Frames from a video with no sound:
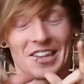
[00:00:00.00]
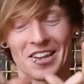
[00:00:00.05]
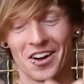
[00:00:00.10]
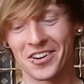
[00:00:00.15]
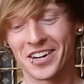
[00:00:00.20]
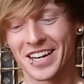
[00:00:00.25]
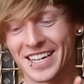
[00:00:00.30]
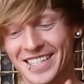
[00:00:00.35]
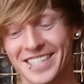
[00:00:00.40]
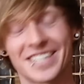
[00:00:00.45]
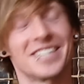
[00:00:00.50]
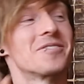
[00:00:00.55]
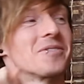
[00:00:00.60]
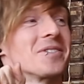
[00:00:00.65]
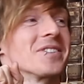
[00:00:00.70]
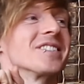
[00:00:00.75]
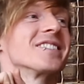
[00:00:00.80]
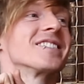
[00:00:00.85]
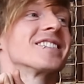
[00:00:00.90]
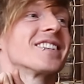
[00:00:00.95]
longest
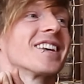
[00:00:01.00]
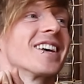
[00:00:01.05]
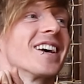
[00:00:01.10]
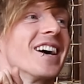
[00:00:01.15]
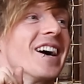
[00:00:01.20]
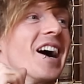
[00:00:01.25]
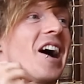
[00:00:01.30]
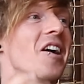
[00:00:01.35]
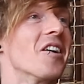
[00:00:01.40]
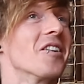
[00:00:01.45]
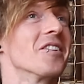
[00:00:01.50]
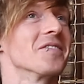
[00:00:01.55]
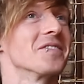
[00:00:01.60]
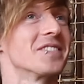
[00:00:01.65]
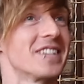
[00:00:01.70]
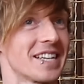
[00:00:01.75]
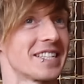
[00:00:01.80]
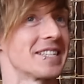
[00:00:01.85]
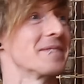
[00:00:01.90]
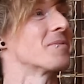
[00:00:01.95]
sequence of
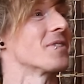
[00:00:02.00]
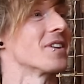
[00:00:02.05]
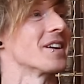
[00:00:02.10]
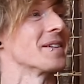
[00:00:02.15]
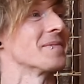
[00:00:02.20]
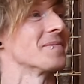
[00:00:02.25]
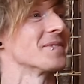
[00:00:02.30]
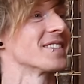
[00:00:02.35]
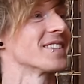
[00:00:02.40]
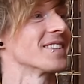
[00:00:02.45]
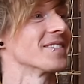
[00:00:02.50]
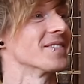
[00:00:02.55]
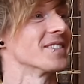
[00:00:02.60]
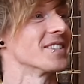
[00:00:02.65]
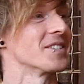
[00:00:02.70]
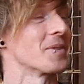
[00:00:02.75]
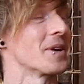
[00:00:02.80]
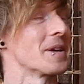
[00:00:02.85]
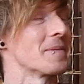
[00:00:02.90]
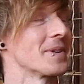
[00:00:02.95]
sexy primes,
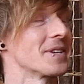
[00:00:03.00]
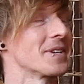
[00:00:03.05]
which is why I